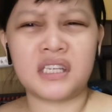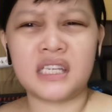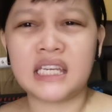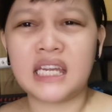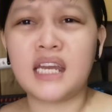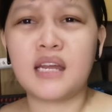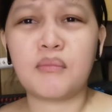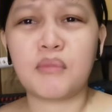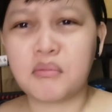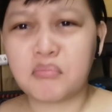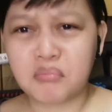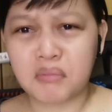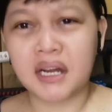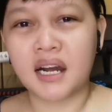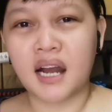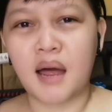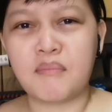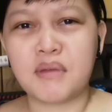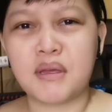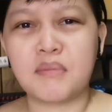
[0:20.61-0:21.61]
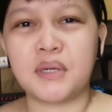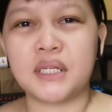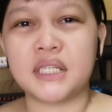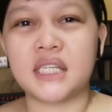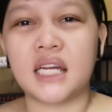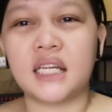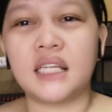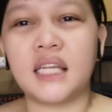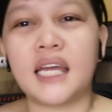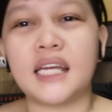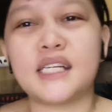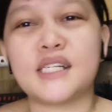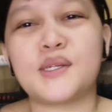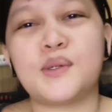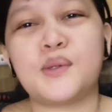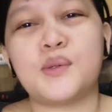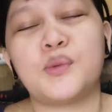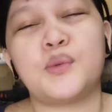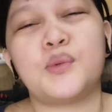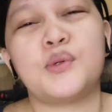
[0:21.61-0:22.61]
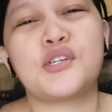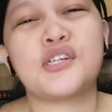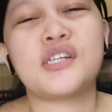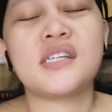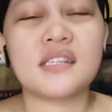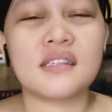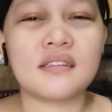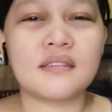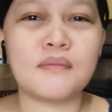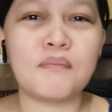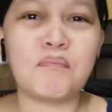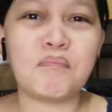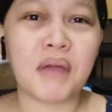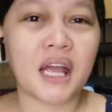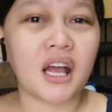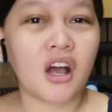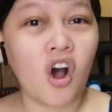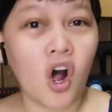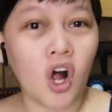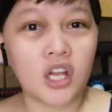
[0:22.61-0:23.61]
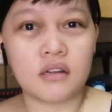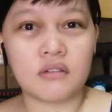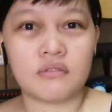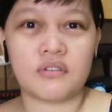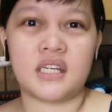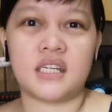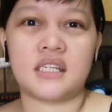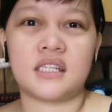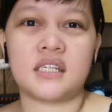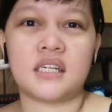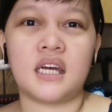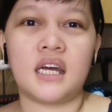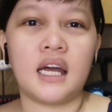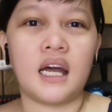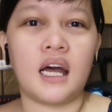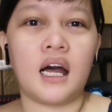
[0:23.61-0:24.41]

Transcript: Hindi naman marami, but I'd like to just make a haul of it.